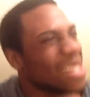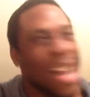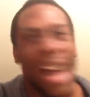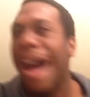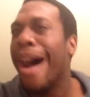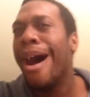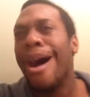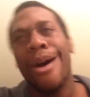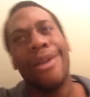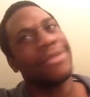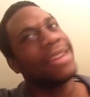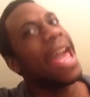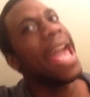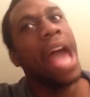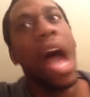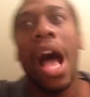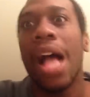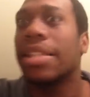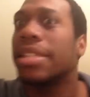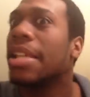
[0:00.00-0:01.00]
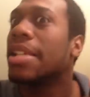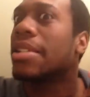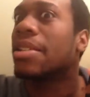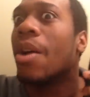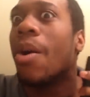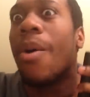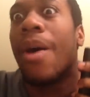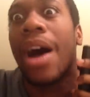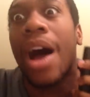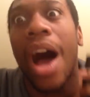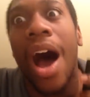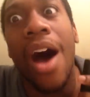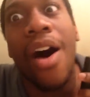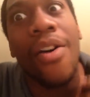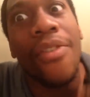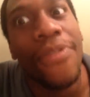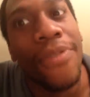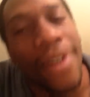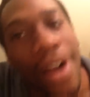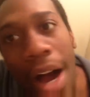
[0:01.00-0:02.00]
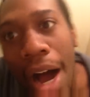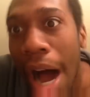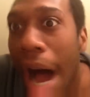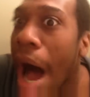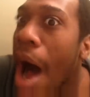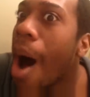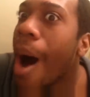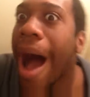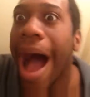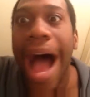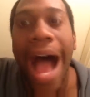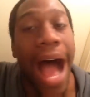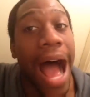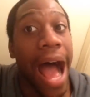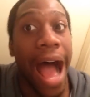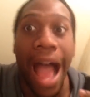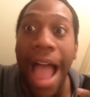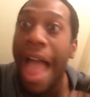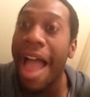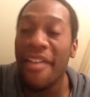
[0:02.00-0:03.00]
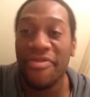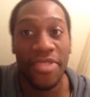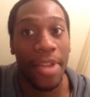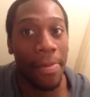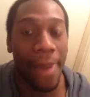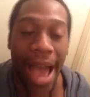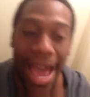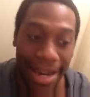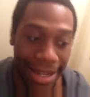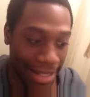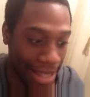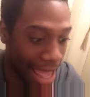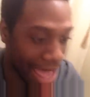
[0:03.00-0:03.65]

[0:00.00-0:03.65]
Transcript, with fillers: Oh, they are just going off. Oh, I, I have to buy this